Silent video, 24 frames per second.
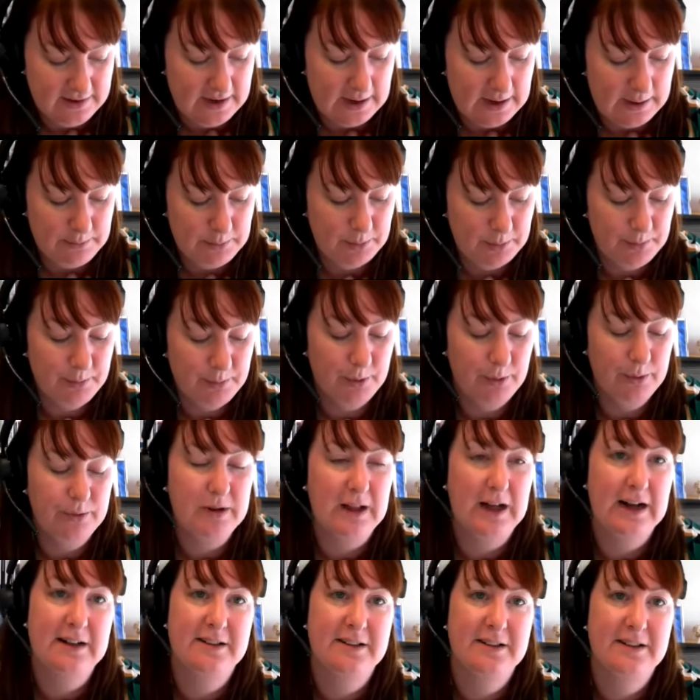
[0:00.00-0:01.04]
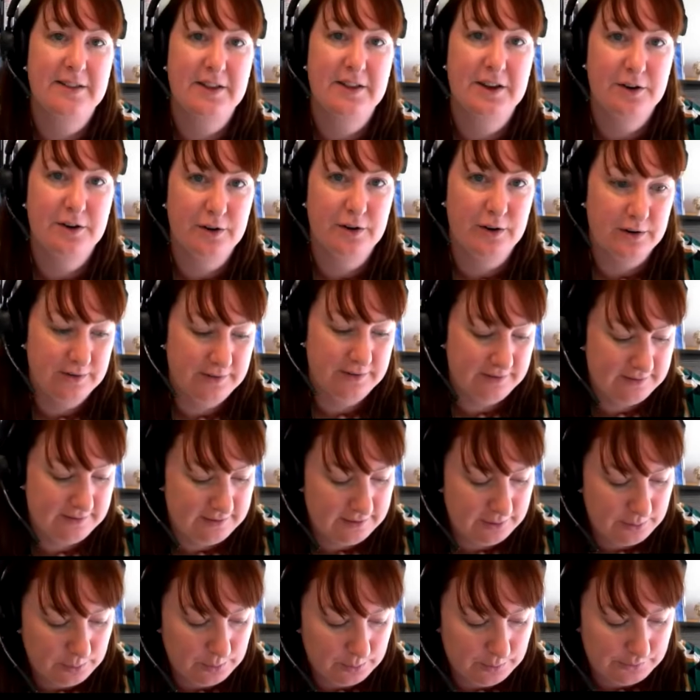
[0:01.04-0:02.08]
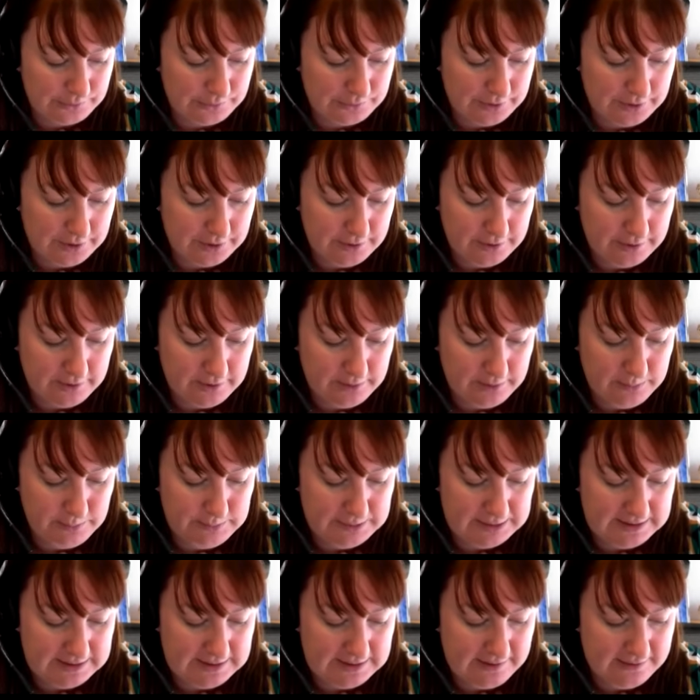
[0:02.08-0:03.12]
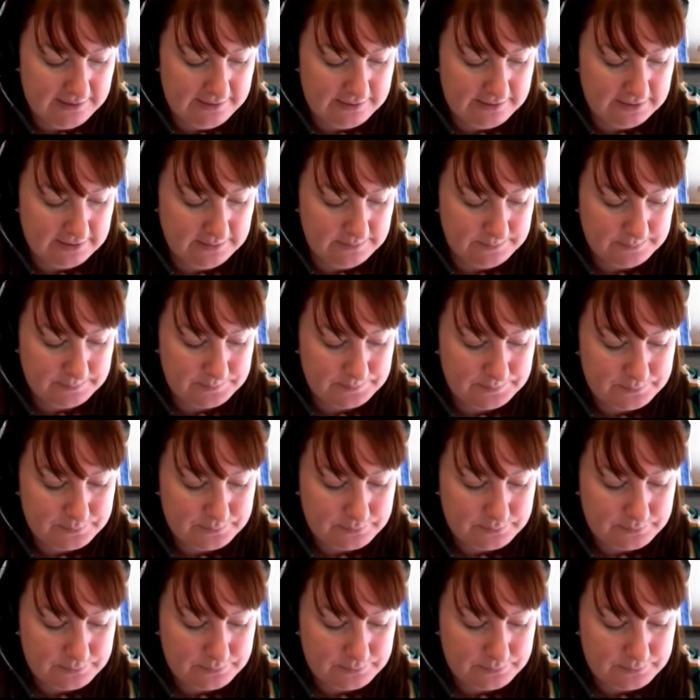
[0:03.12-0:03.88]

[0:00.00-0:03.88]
and were more likely than not to cause hurt and humiliation.